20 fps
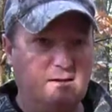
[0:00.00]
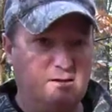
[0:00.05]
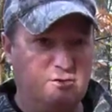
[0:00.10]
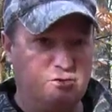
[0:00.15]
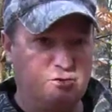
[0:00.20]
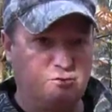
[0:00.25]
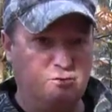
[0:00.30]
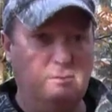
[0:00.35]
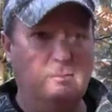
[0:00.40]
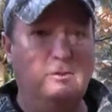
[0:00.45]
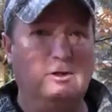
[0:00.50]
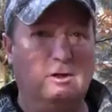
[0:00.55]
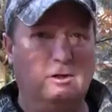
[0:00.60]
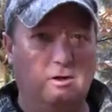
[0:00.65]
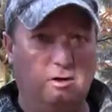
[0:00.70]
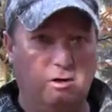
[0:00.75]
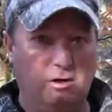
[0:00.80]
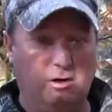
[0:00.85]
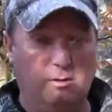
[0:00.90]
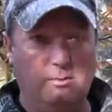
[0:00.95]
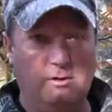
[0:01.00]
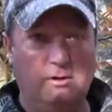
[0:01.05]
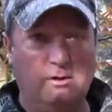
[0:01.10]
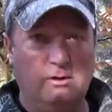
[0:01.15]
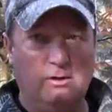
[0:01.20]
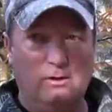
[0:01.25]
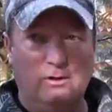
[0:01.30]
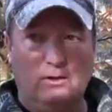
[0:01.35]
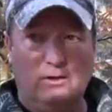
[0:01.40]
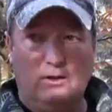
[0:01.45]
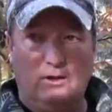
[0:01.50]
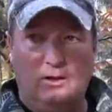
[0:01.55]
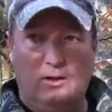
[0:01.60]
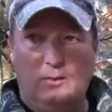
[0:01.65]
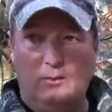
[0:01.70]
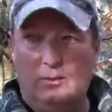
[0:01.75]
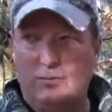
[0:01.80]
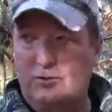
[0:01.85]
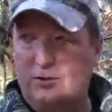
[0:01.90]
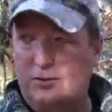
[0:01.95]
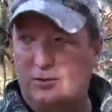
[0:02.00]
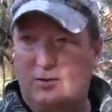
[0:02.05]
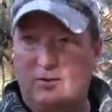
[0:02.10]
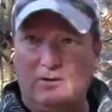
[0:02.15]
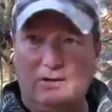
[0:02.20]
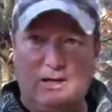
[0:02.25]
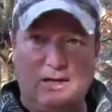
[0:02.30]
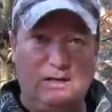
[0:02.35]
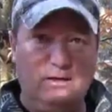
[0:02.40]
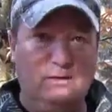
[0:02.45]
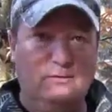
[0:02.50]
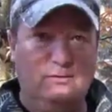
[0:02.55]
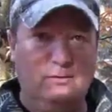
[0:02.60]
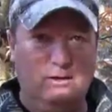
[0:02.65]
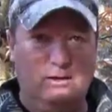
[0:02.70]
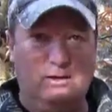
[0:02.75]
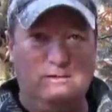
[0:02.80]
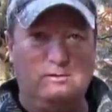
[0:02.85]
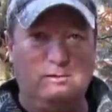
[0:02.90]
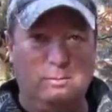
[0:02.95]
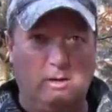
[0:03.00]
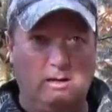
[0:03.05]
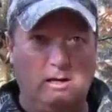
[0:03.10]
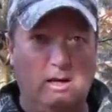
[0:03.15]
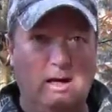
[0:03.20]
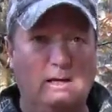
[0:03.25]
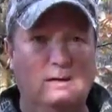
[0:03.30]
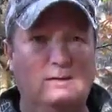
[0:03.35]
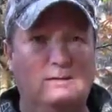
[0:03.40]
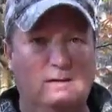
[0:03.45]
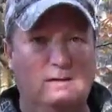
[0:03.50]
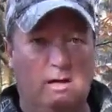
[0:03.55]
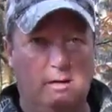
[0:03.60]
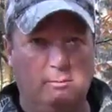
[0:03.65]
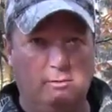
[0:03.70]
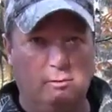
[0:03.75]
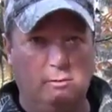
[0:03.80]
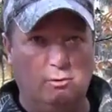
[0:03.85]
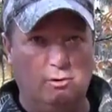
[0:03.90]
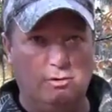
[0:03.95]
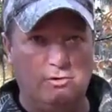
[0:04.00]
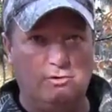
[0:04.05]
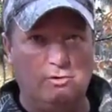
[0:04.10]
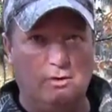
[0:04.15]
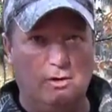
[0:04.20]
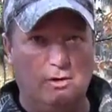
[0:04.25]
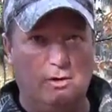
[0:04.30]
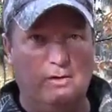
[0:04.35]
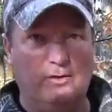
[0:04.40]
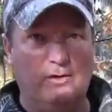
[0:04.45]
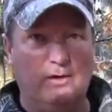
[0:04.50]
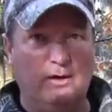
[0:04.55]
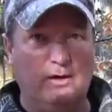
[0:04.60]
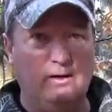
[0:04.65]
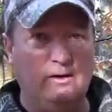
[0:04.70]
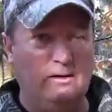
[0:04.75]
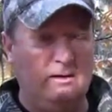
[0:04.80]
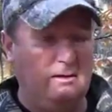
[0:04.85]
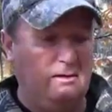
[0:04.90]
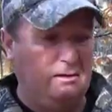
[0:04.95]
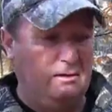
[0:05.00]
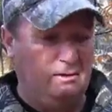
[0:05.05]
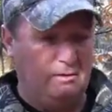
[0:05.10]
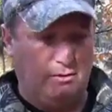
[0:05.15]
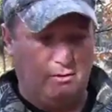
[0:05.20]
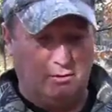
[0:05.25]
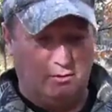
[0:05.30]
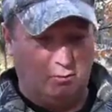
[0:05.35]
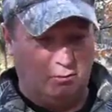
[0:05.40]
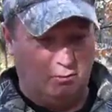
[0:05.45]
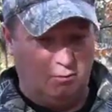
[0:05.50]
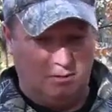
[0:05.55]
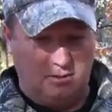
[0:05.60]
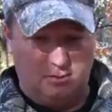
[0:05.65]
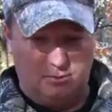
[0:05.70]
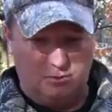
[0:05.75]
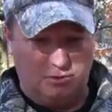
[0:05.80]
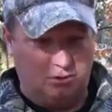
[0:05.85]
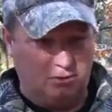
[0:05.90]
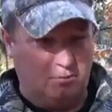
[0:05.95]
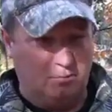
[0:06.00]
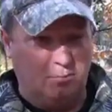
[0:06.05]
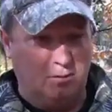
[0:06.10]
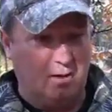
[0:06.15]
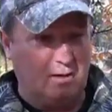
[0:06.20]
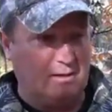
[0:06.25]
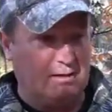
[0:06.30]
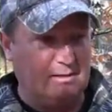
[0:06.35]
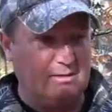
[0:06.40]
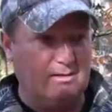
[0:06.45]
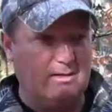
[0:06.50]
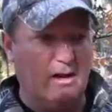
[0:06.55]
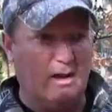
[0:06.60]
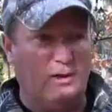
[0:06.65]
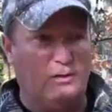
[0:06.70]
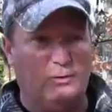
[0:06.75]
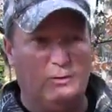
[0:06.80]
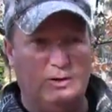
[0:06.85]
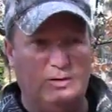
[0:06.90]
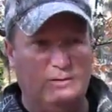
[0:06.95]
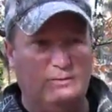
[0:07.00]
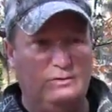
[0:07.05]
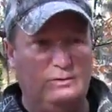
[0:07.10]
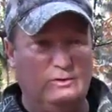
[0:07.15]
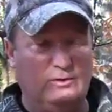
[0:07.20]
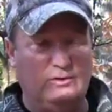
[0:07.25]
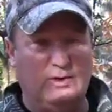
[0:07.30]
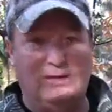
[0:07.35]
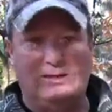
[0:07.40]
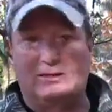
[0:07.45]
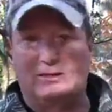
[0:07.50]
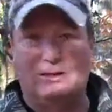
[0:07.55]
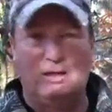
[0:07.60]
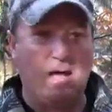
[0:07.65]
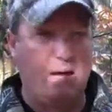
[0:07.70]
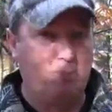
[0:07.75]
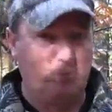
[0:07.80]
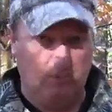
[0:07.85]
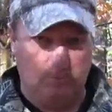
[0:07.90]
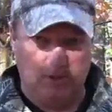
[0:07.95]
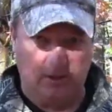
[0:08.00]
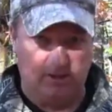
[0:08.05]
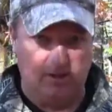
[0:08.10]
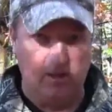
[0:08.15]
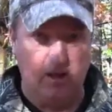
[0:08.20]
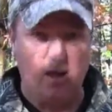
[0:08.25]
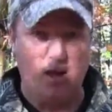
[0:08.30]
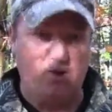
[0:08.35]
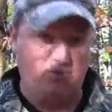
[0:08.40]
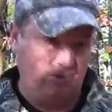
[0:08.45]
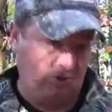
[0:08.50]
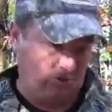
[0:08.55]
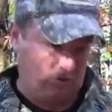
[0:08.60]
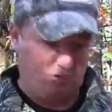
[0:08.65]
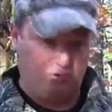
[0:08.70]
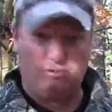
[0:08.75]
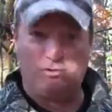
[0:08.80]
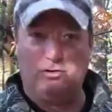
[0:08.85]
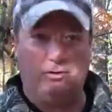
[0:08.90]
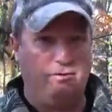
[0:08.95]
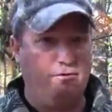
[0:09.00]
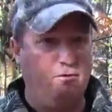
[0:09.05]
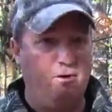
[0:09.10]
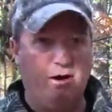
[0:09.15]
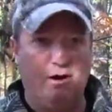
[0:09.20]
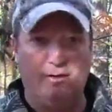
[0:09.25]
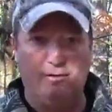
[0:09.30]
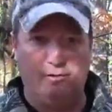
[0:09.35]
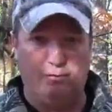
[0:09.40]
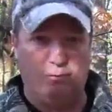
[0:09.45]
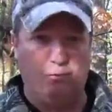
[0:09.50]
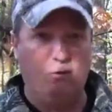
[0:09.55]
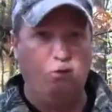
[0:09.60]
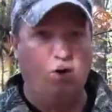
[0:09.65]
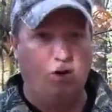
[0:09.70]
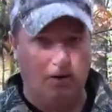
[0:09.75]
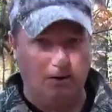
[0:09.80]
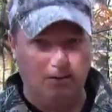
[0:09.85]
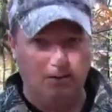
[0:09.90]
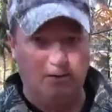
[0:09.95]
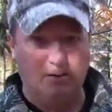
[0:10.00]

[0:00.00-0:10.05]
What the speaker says: extremely alarmed. I'm sure any of you that have spent any time in the woods know that when a mature buck gets downwind of you, it's like slapping them on the ass. They just turn around and run